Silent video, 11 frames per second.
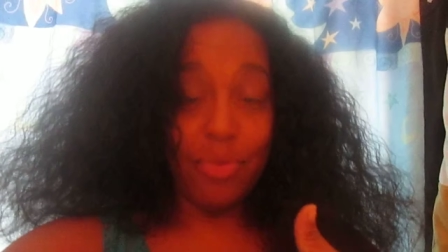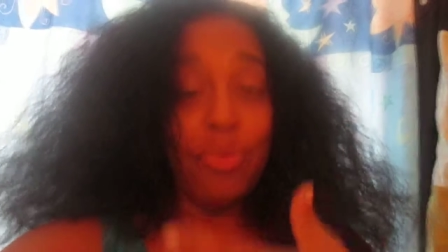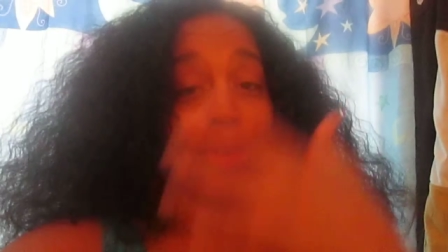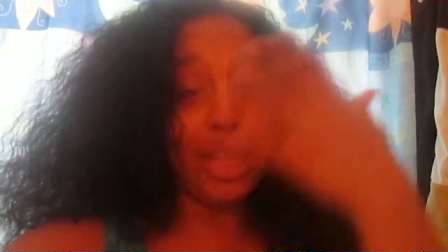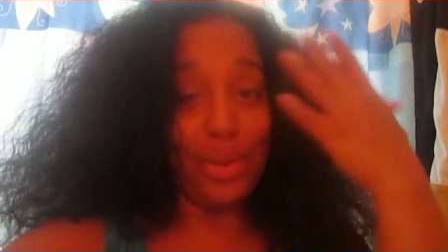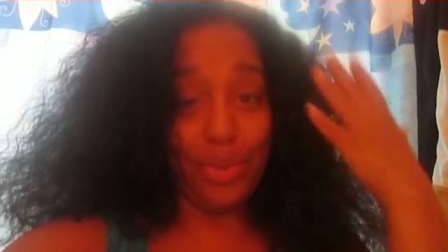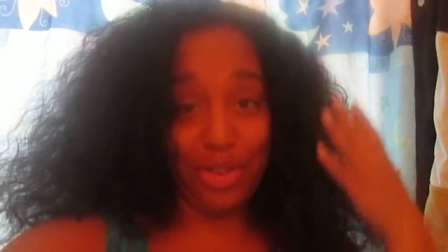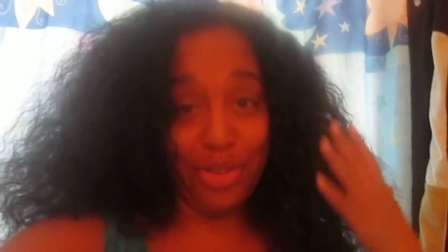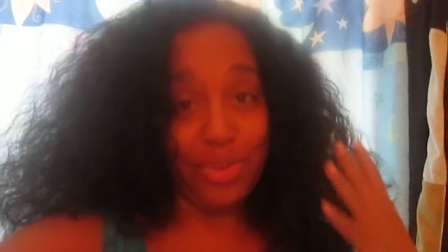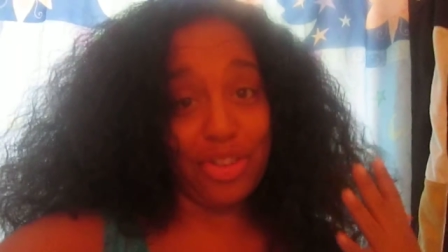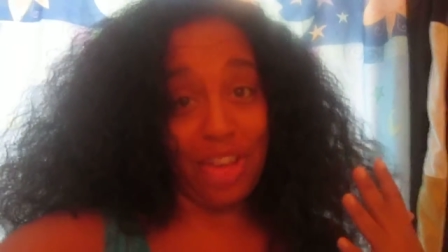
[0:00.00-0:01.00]
Really
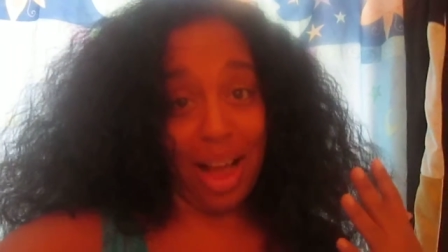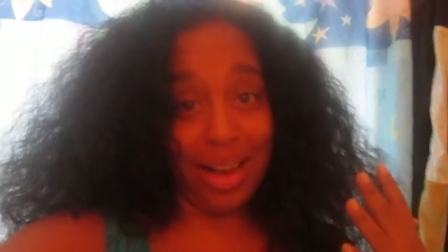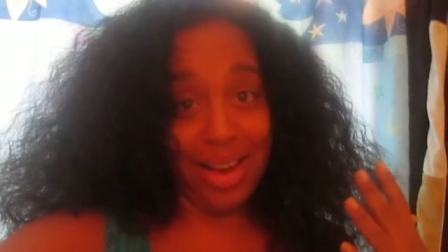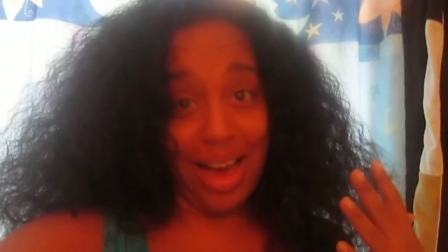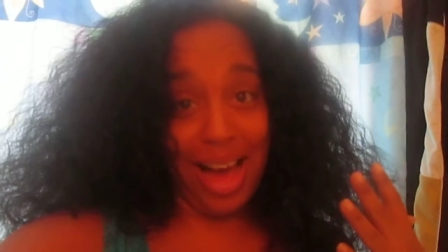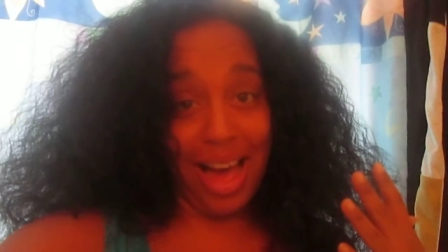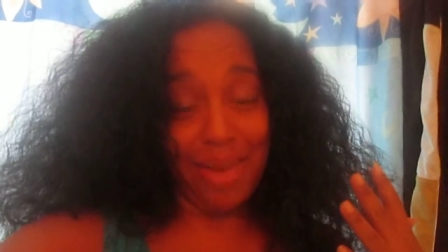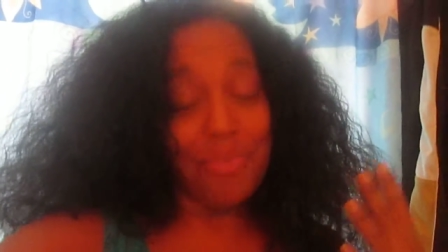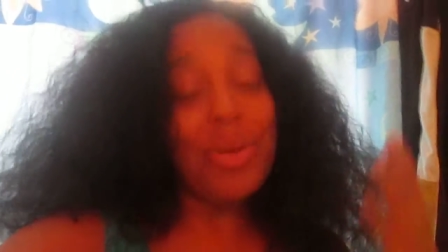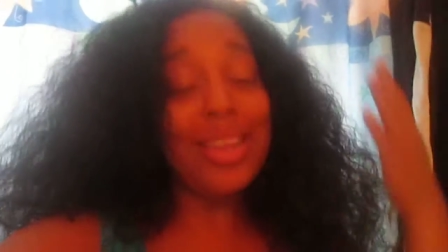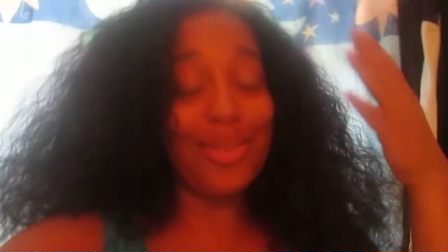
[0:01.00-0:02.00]
wish it was Chaka
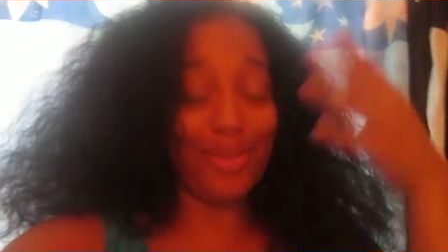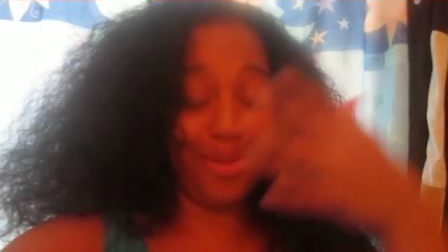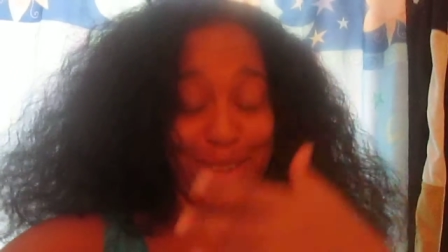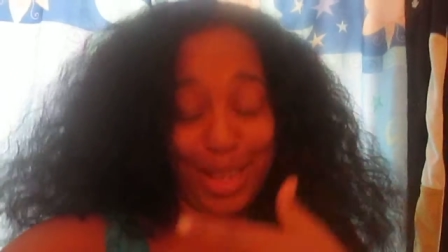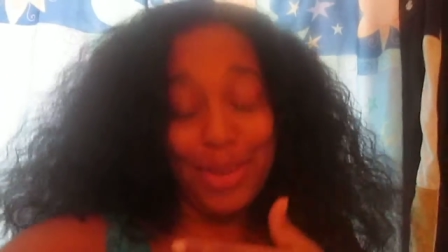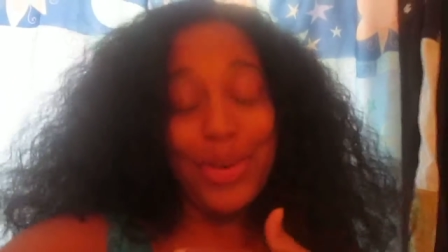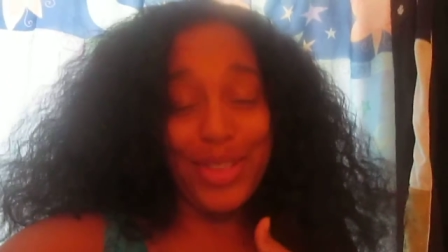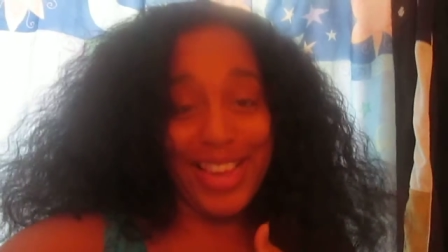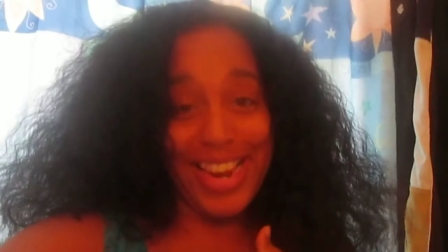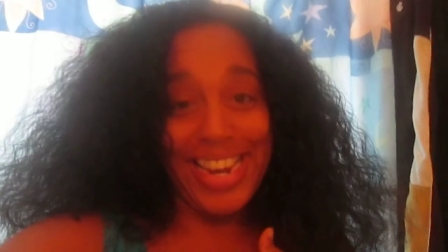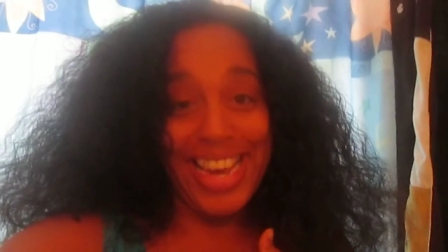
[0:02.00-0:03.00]
Khan, but it's really
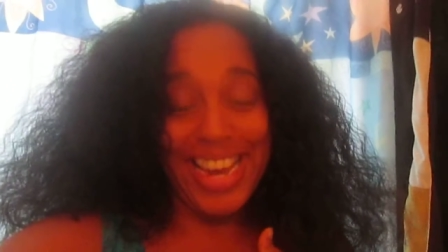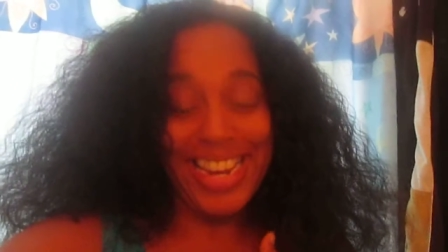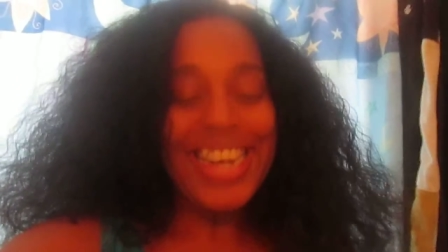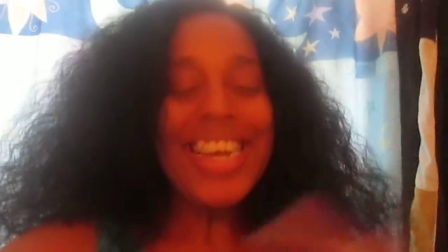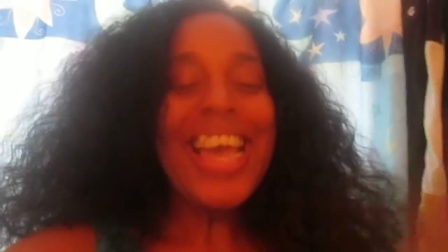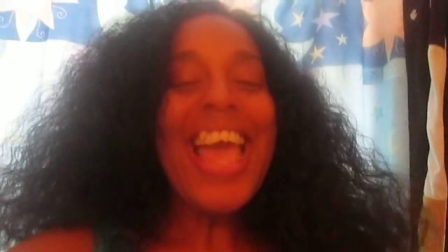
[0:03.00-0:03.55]
Roseanna Danna.